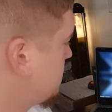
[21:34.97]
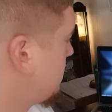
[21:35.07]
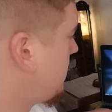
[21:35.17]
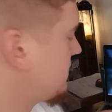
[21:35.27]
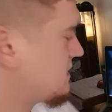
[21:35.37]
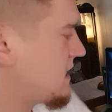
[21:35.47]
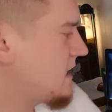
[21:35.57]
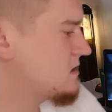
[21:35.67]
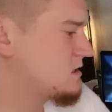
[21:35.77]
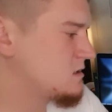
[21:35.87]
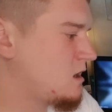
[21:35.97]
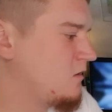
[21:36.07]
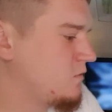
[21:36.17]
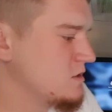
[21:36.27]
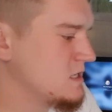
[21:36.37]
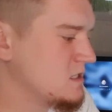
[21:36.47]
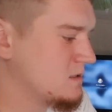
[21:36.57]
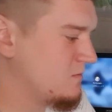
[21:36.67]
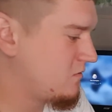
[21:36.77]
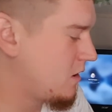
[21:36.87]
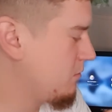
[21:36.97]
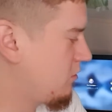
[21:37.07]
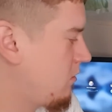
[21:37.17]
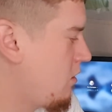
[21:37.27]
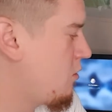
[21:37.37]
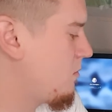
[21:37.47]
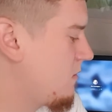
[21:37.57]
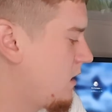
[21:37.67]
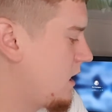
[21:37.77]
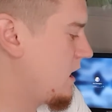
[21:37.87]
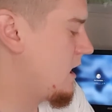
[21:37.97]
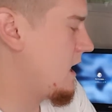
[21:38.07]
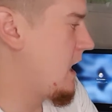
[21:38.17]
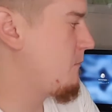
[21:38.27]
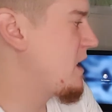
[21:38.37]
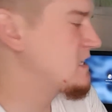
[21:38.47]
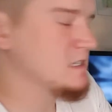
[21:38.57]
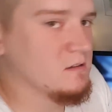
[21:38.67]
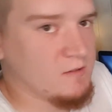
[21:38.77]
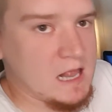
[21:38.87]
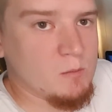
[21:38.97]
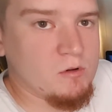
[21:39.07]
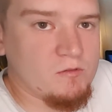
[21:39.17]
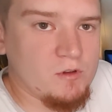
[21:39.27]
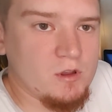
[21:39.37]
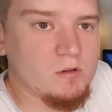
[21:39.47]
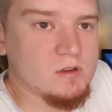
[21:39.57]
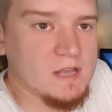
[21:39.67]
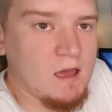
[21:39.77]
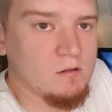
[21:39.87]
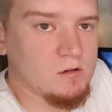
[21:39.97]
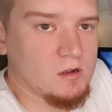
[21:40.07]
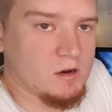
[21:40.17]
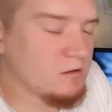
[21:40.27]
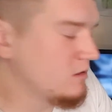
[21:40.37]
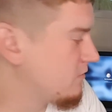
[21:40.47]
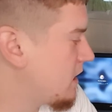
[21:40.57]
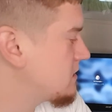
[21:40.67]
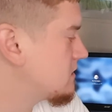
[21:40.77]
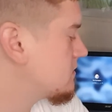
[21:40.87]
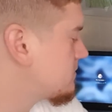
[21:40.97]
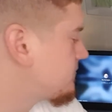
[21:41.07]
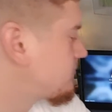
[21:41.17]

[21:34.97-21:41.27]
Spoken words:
is the one that takes the software system from Chrome and makes it available for you to download on other devices.